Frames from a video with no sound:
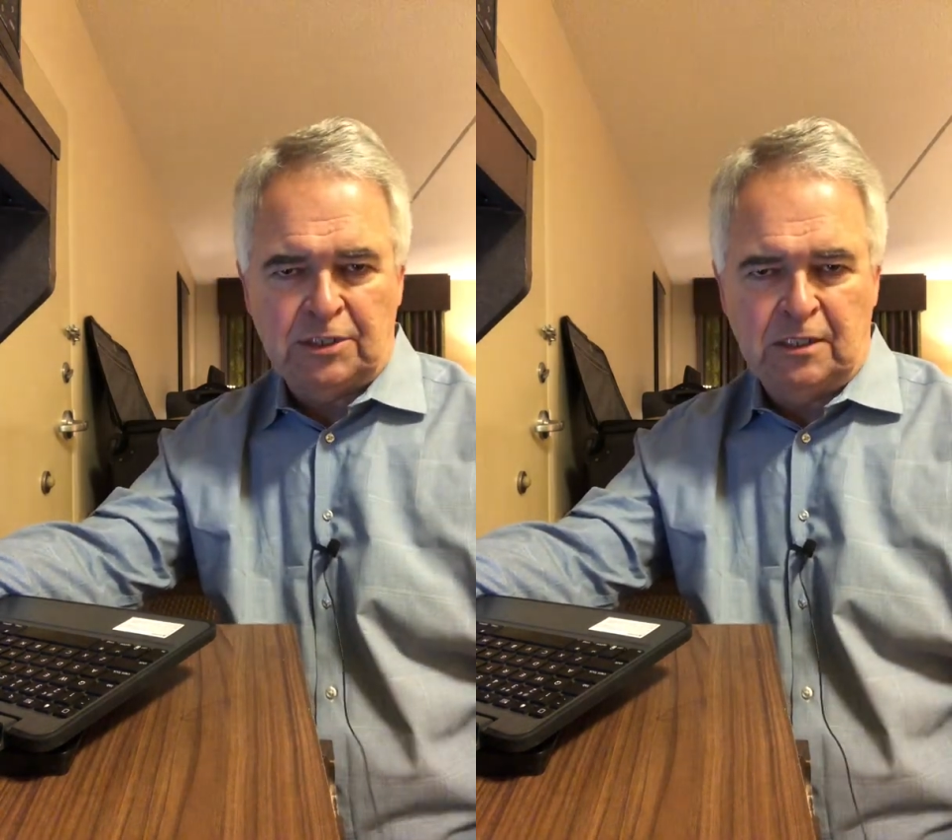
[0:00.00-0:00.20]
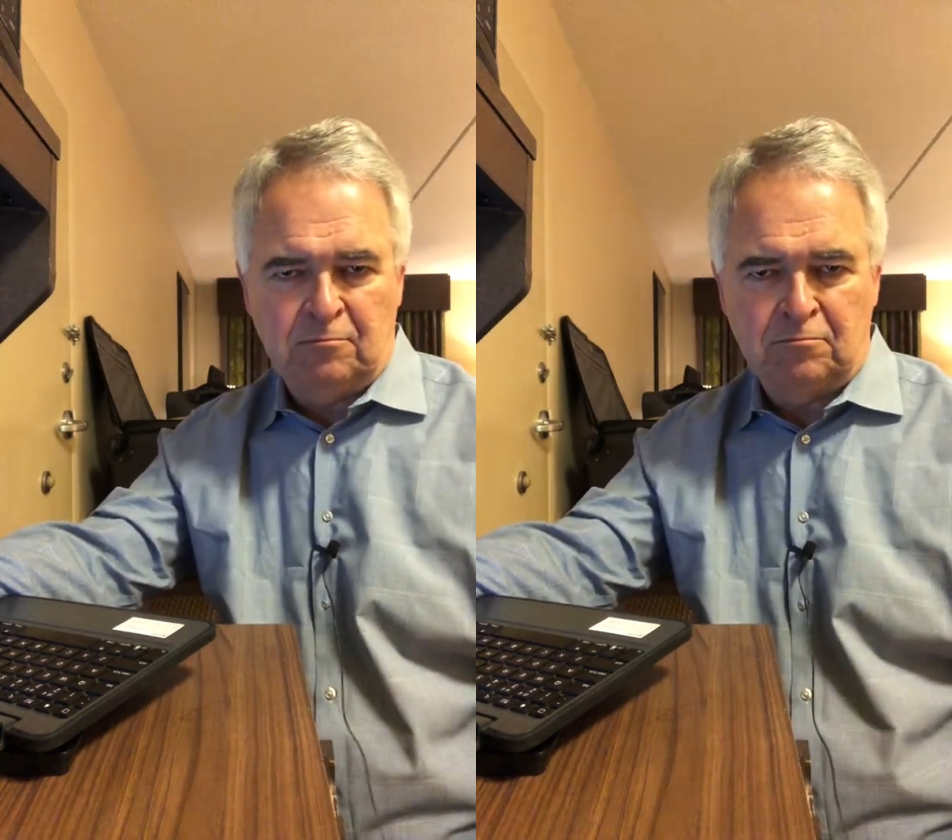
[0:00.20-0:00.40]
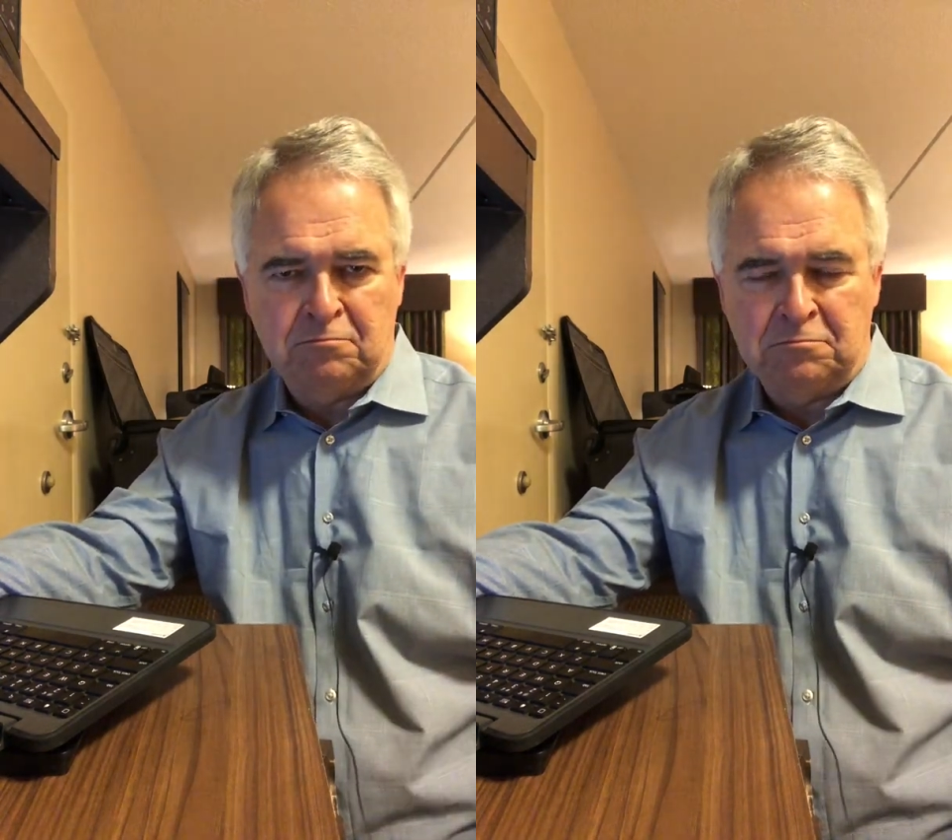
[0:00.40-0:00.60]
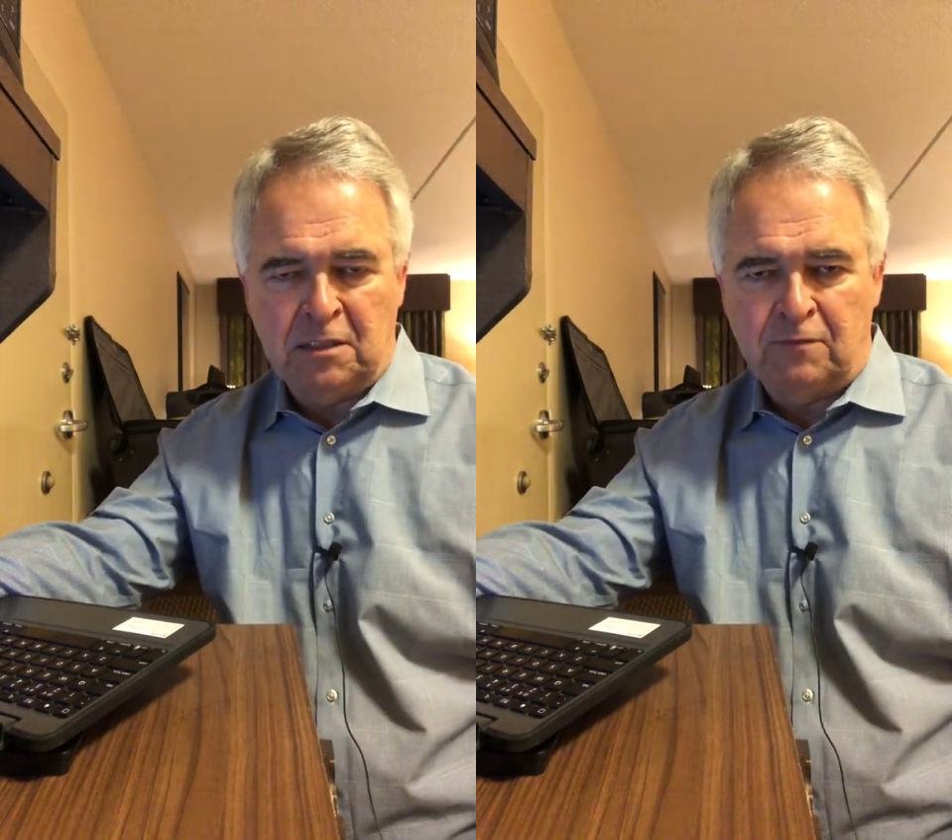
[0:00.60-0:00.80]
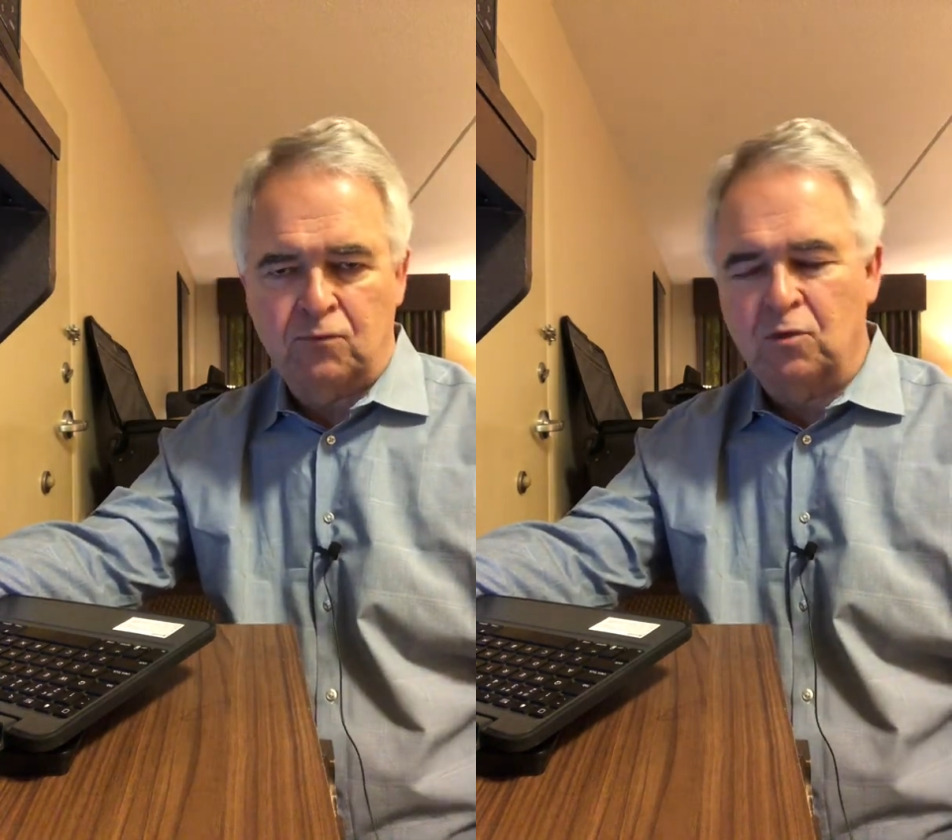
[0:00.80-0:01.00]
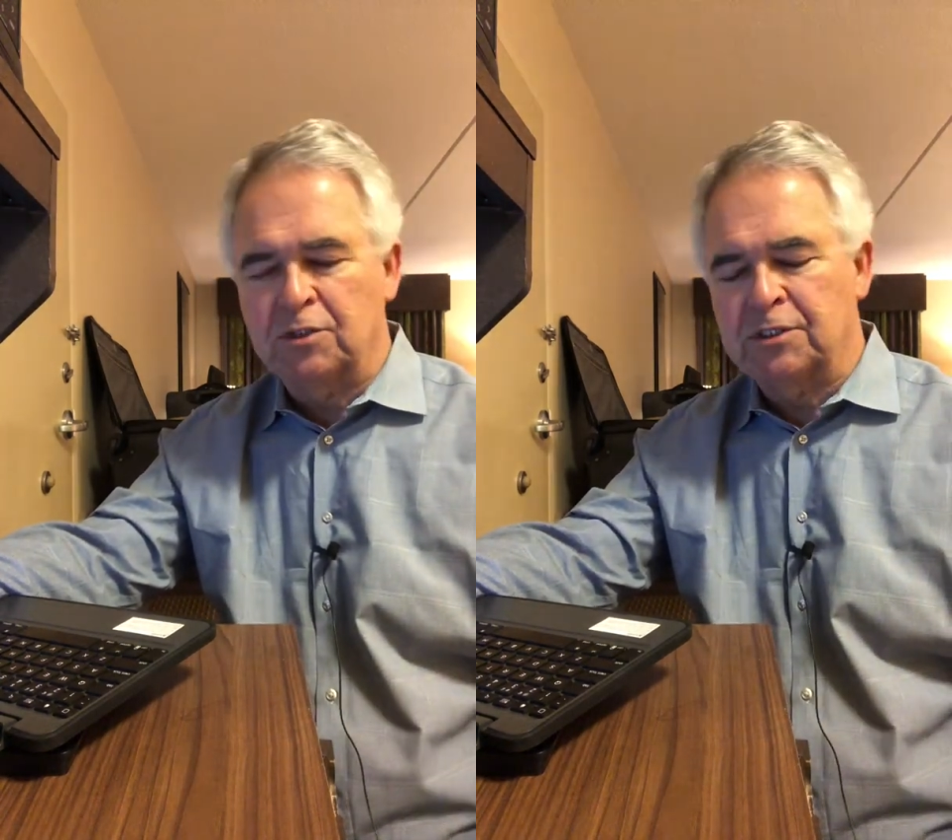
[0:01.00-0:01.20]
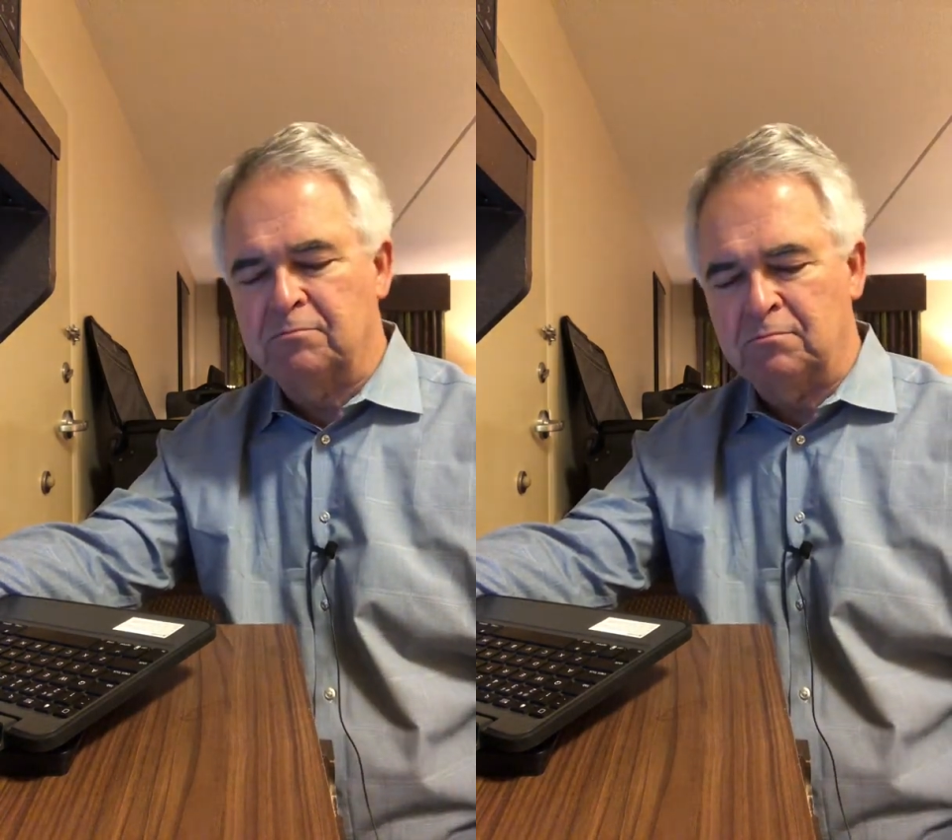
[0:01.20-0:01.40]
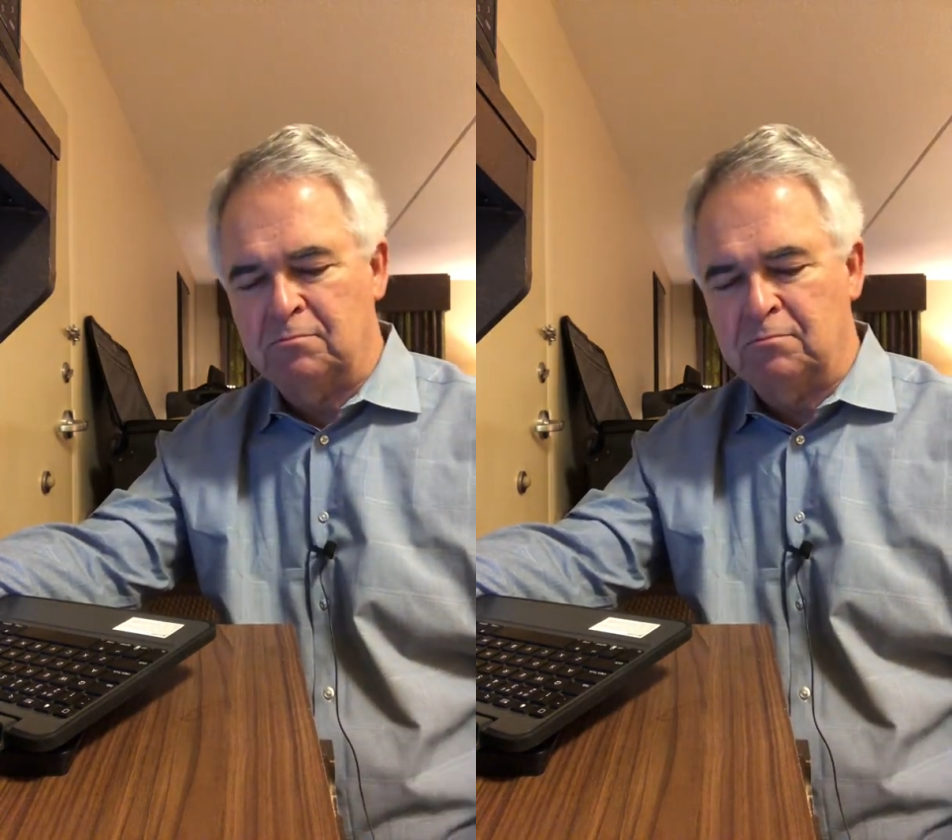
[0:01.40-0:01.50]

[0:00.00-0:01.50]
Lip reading: and of course